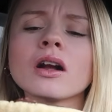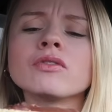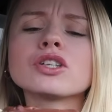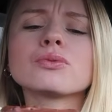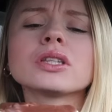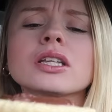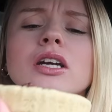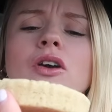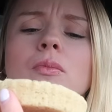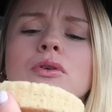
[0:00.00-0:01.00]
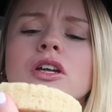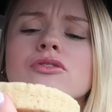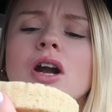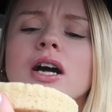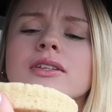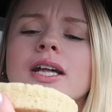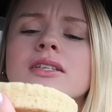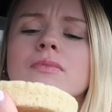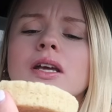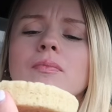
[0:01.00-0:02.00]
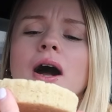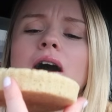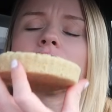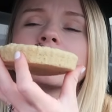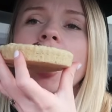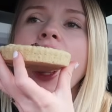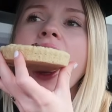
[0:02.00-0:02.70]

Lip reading: There's one thing that Crumbl does right, and that's make pies.